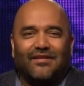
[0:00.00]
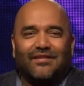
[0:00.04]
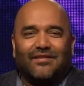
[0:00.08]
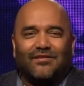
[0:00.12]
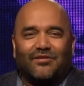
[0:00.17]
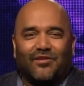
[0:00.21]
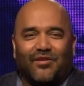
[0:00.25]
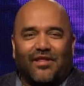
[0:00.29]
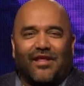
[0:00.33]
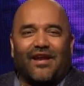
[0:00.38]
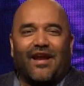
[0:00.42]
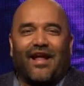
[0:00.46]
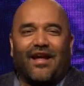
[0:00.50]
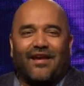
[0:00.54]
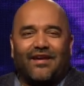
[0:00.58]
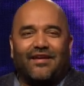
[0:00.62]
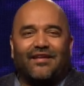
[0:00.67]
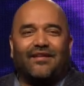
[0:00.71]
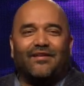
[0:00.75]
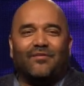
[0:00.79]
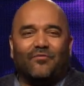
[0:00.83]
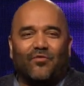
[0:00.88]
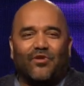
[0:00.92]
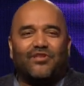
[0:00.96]
so that I could
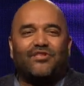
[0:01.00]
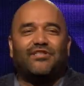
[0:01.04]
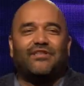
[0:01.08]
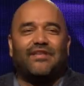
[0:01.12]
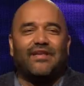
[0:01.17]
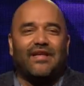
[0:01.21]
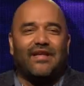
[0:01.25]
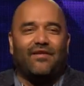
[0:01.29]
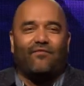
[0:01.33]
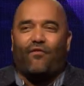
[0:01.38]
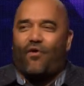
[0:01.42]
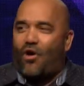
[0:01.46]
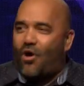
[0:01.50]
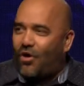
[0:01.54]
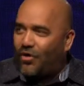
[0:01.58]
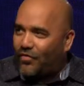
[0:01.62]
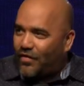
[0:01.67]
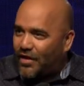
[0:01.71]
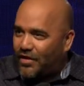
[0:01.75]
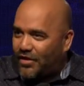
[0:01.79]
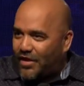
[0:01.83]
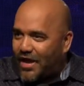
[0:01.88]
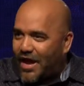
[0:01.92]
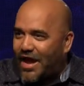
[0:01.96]
receive all
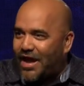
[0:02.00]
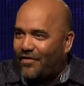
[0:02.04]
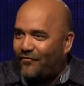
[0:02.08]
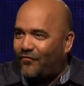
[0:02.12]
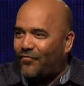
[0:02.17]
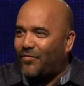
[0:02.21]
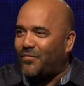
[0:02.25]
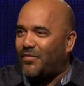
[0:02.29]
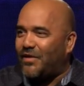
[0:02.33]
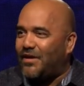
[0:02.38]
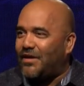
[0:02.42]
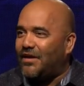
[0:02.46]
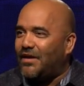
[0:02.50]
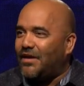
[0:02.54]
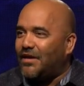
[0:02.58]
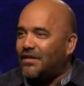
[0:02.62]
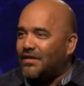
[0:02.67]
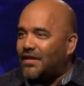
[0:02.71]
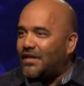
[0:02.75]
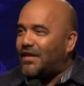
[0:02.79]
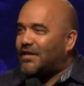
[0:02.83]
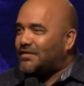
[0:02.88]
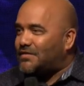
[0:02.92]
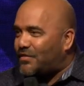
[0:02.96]
that you have for me.
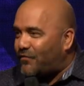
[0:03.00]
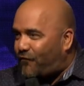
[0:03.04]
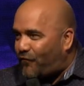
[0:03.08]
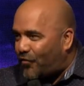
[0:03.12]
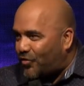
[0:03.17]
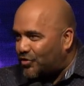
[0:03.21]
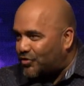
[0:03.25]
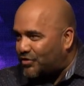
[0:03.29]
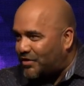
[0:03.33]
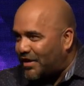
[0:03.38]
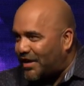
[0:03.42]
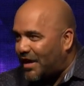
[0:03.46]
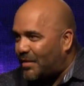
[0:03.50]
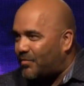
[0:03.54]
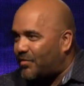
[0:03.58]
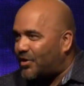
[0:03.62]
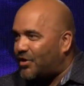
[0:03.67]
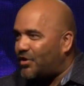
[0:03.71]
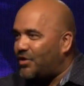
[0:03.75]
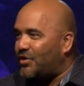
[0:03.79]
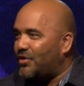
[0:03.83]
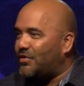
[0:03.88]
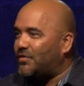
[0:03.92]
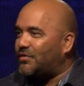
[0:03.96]
And that's the first thing I'm
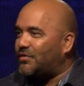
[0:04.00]
going to